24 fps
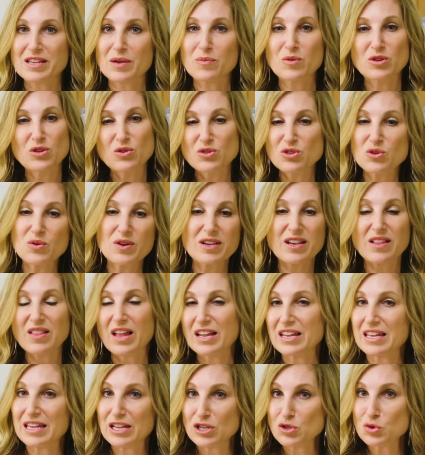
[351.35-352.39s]
And when you're doing a
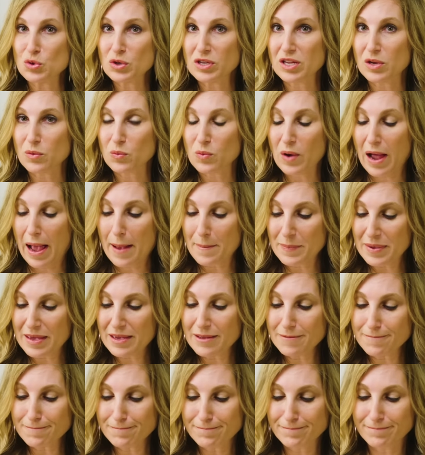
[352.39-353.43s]
lot of intricate
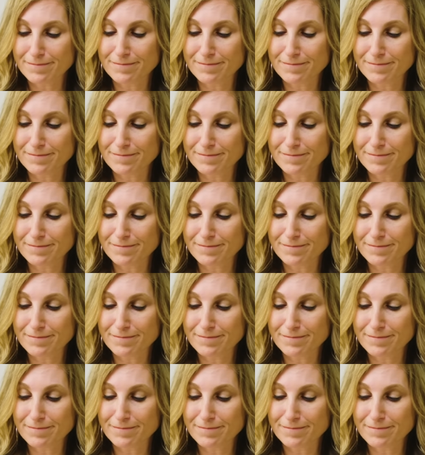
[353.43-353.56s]
wrapping,